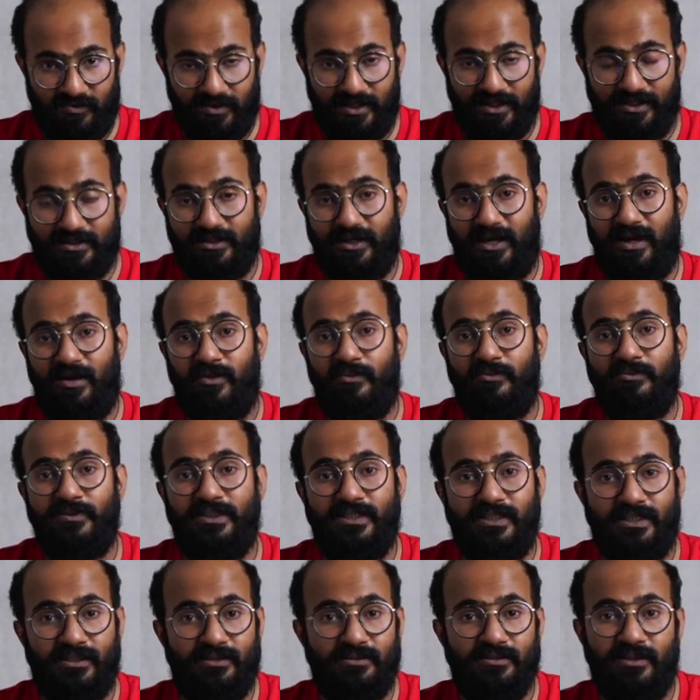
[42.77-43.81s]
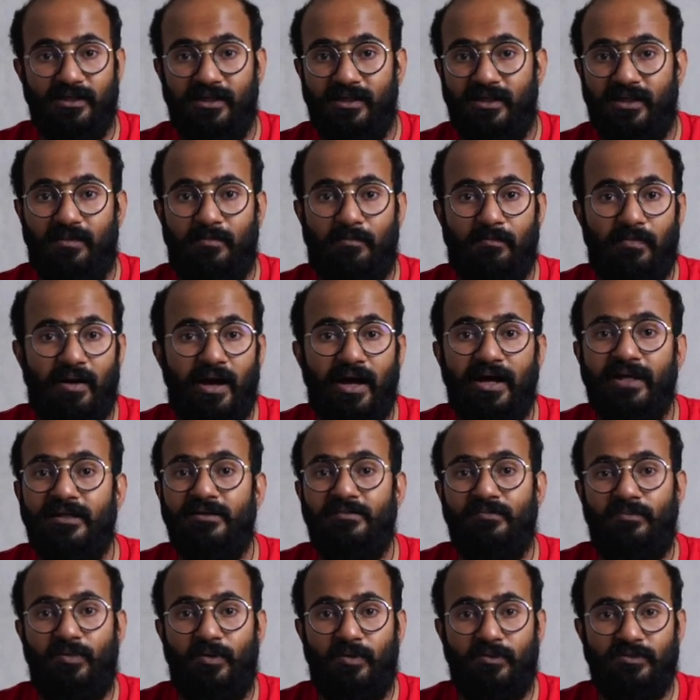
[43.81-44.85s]
and how we can
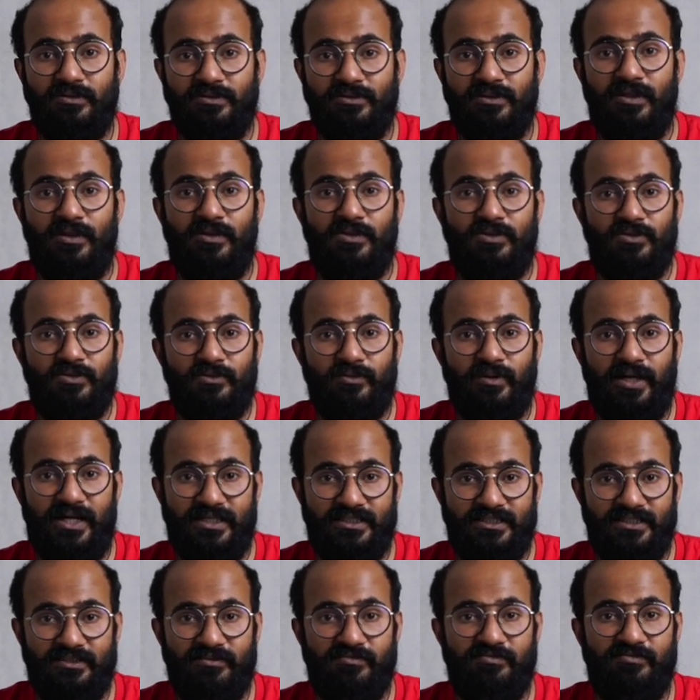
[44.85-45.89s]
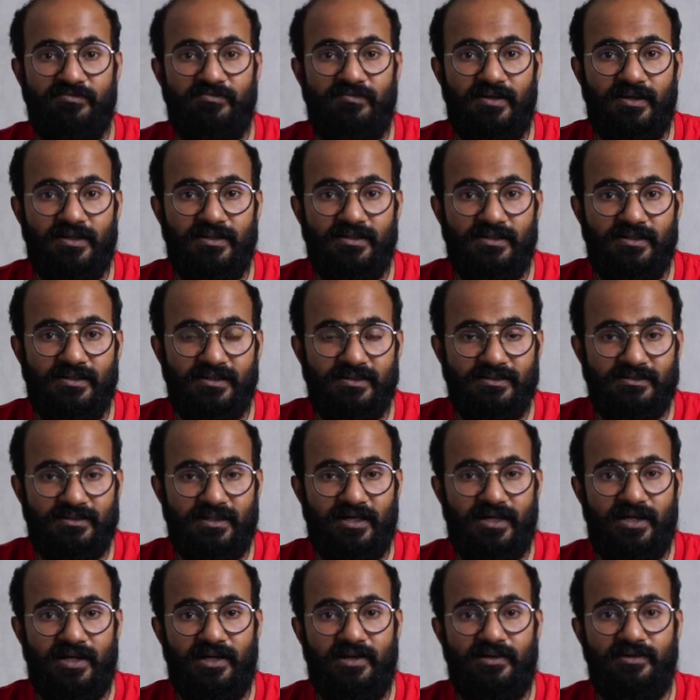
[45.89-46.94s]
combine both to achieve a
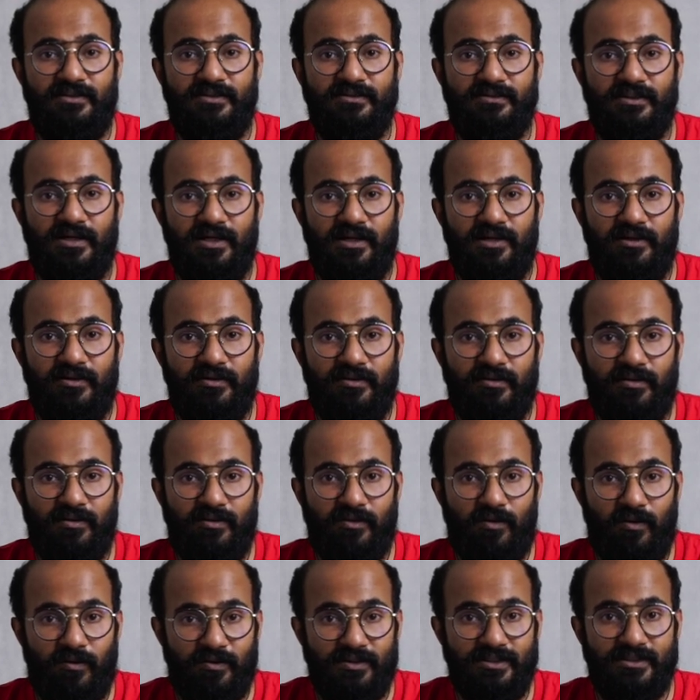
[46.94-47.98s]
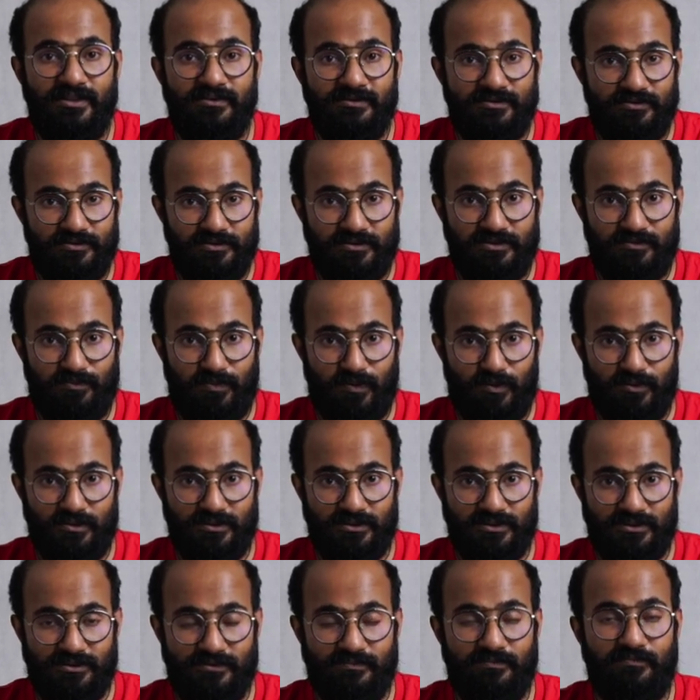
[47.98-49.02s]
desired audience
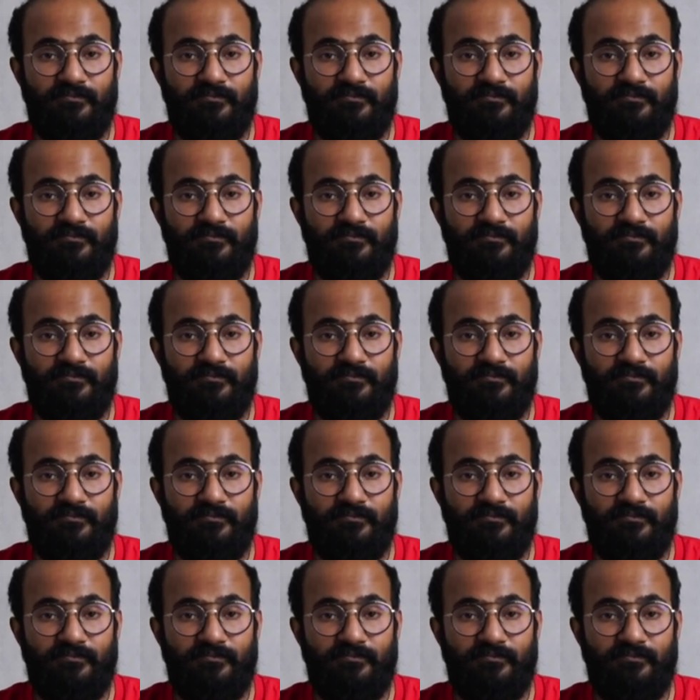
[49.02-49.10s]
response.